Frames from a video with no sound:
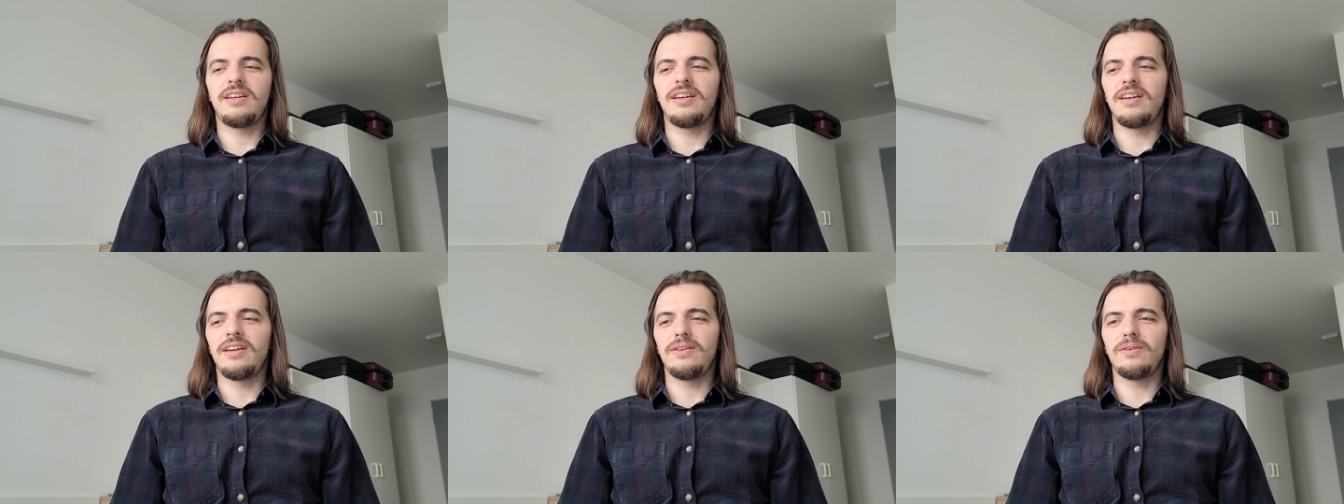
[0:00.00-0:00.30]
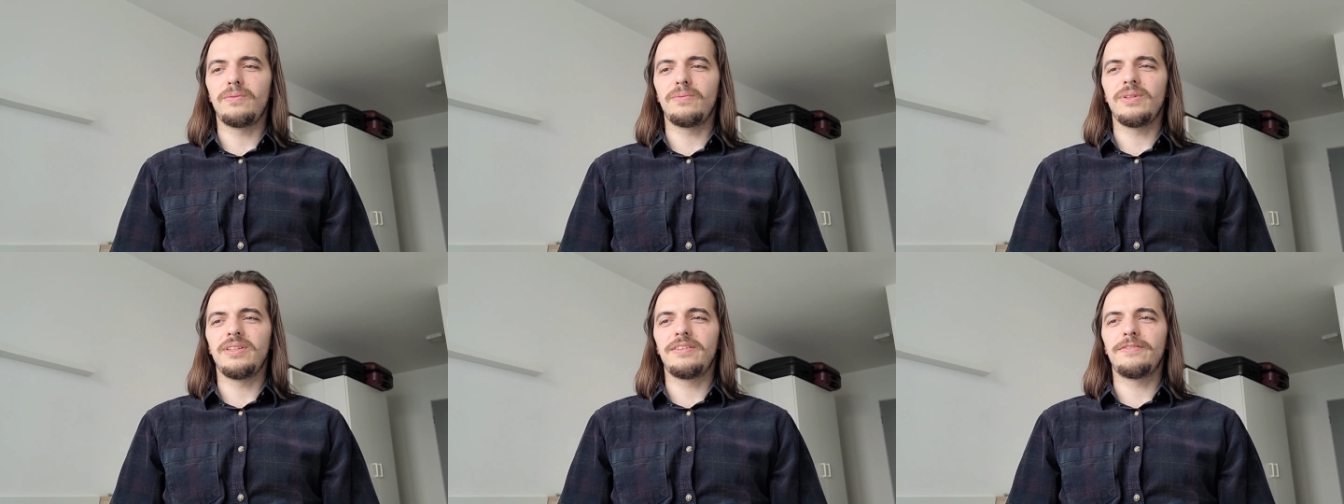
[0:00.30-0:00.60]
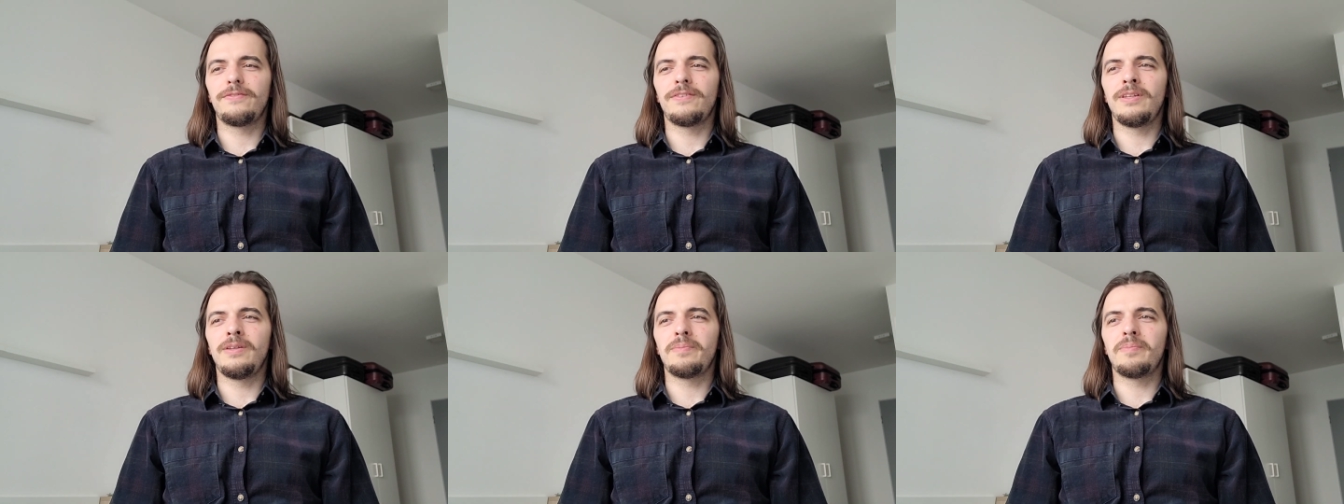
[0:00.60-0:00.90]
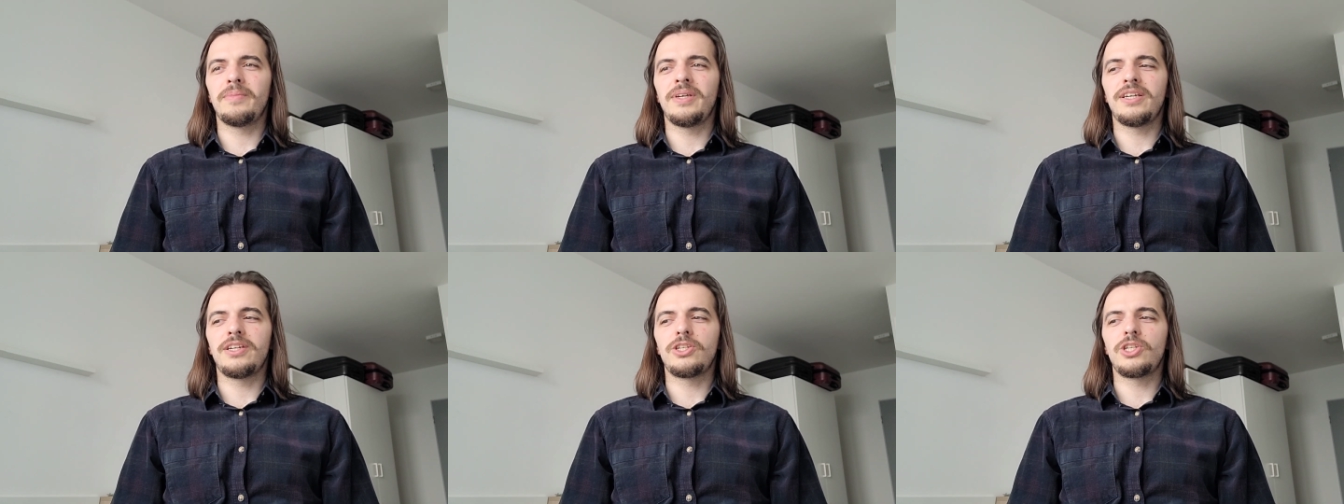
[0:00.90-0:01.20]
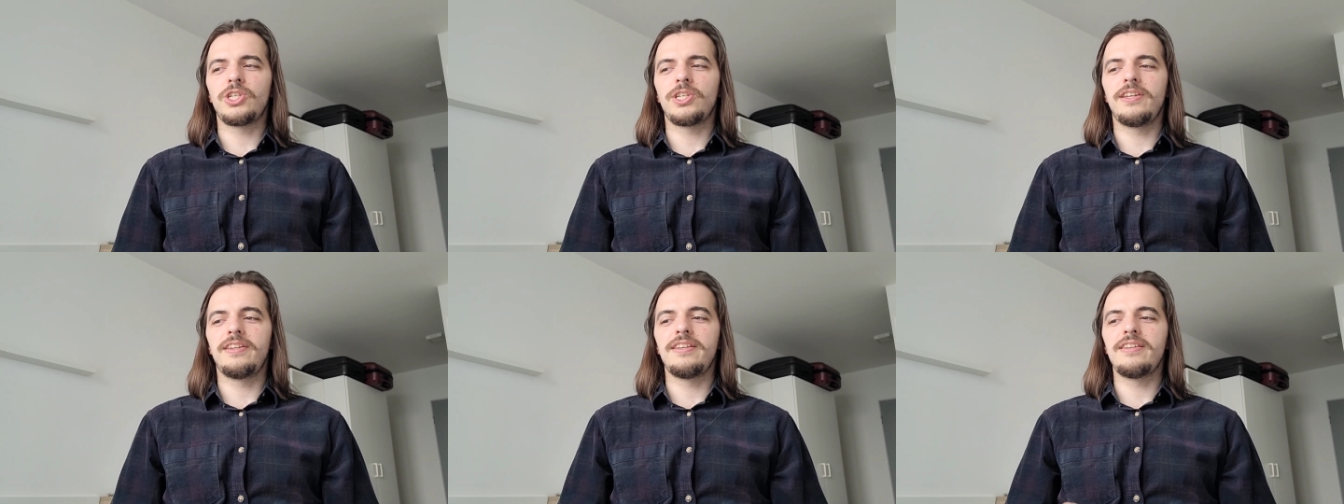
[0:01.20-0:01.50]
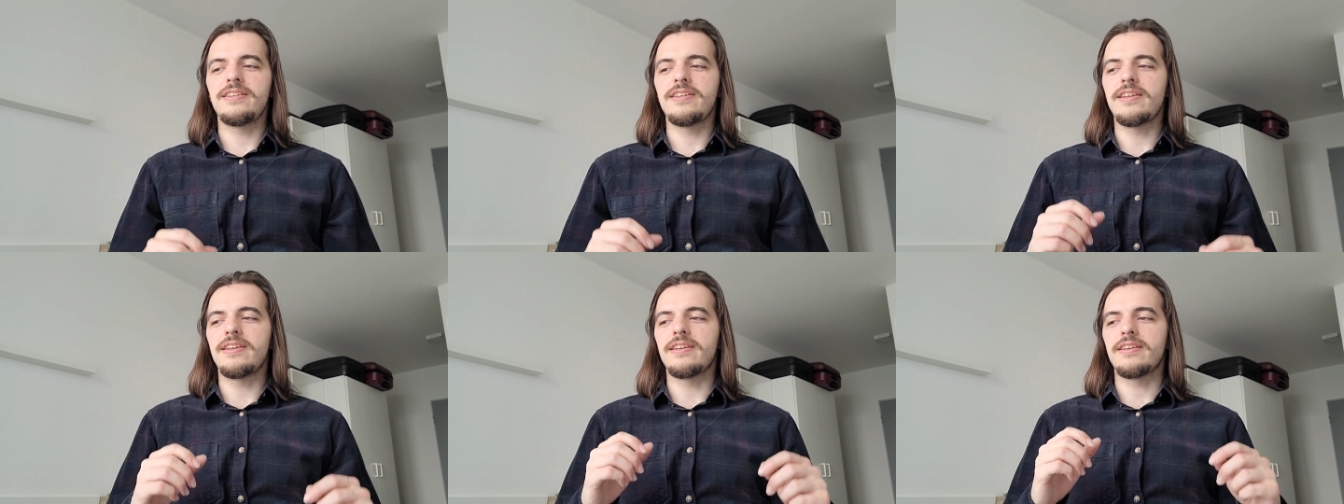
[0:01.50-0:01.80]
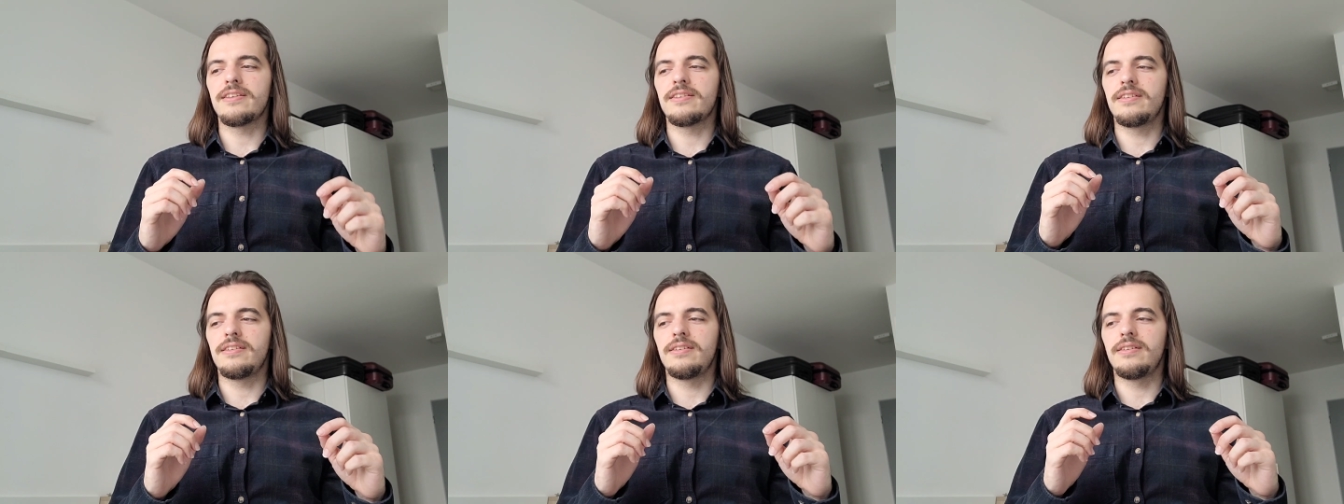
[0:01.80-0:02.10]
I don't really think match
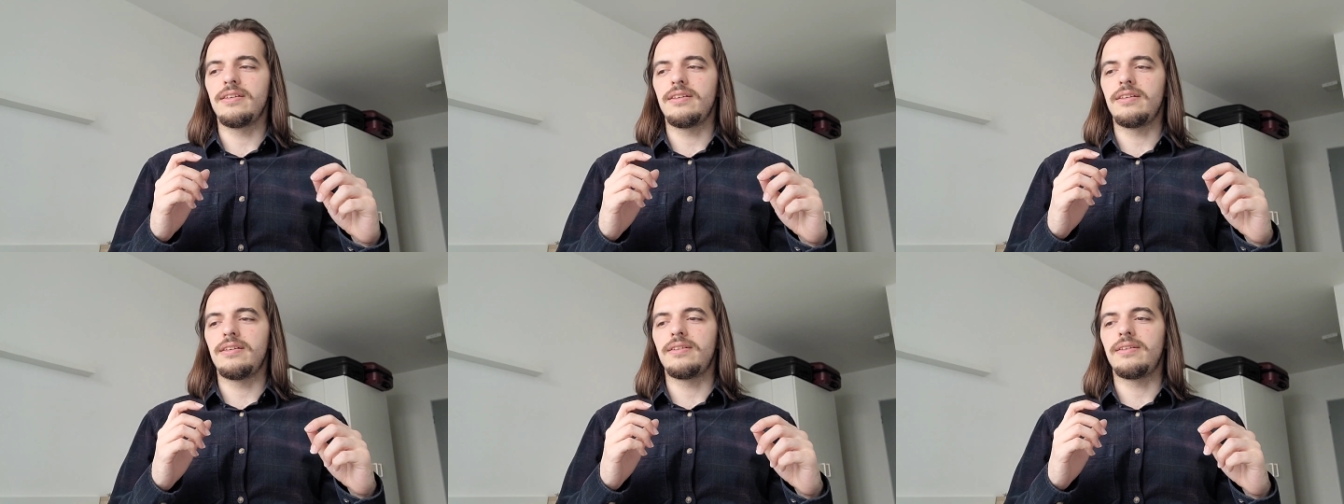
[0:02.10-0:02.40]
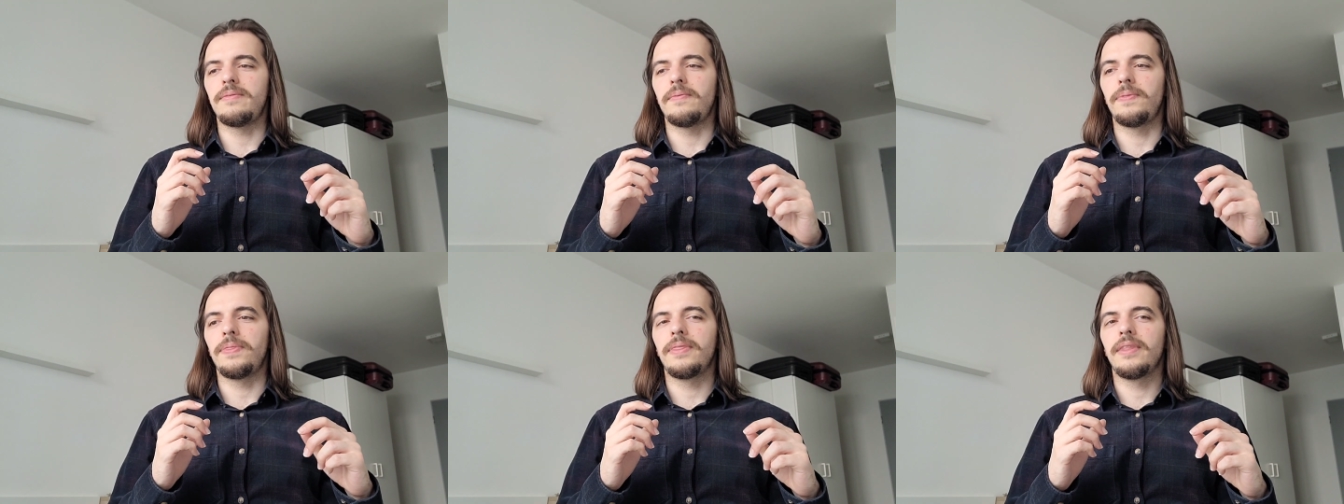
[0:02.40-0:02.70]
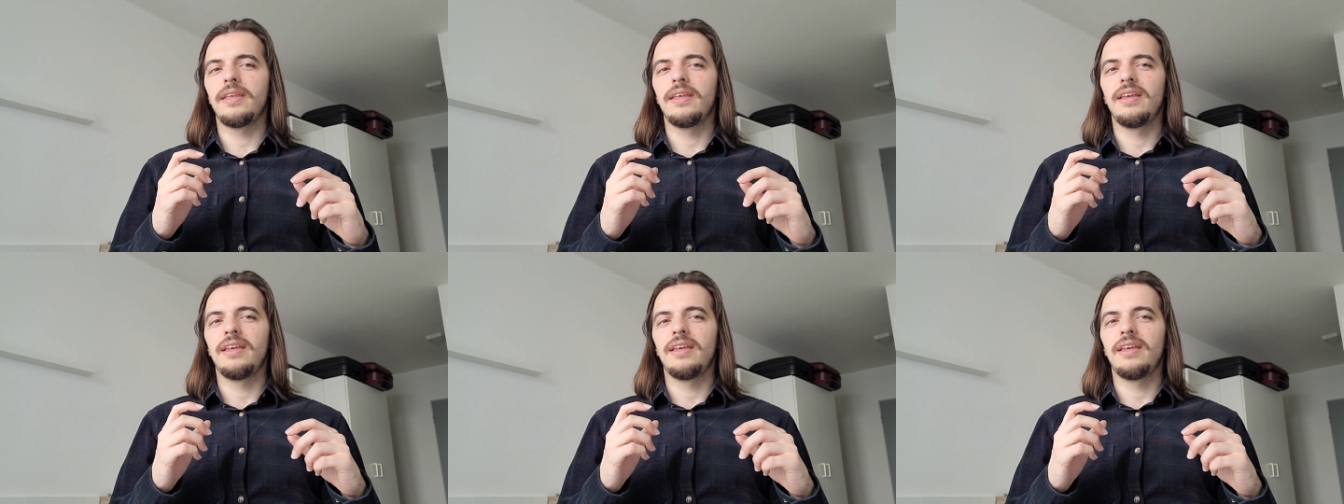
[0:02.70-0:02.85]
the um,